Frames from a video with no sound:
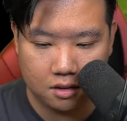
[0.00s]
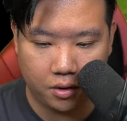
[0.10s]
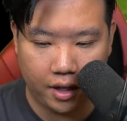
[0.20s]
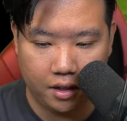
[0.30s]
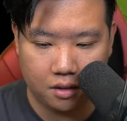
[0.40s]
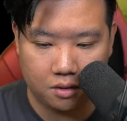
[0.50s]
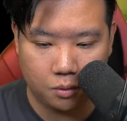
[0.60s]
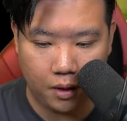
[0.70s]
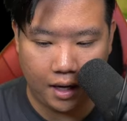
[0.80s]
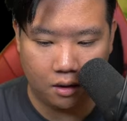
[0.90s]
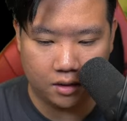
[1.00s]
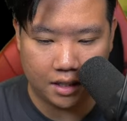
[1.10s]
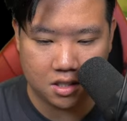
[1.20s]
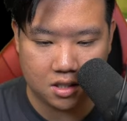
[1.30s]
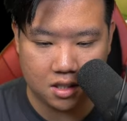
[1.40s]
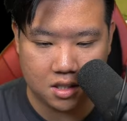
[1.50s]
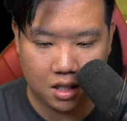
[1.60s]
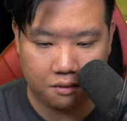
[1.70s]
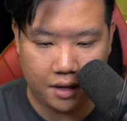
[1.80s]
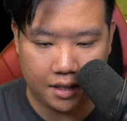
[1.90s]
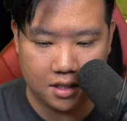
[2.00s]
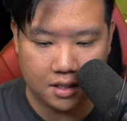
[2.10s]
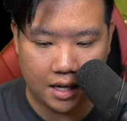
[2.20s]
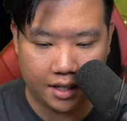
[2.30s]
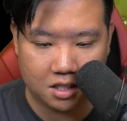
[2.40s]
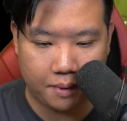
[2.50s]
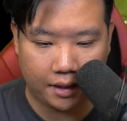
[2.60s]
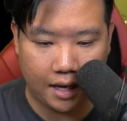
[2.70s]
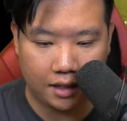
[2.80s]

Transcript: Okay, wow, that's tough. I did not expect that.